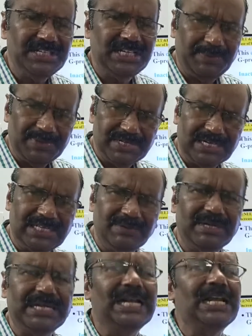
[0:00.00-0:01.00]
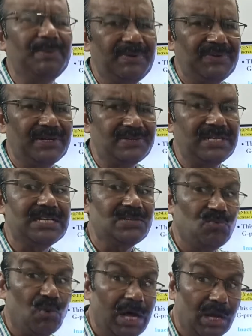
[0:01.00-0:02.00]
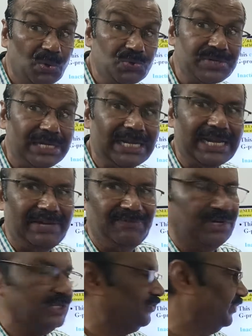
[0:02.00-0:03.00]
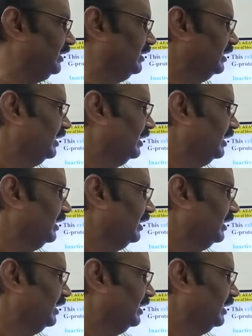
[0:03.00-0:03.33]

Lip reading: GTP is nothing but ATP, friends. It is guanosine triphosphate,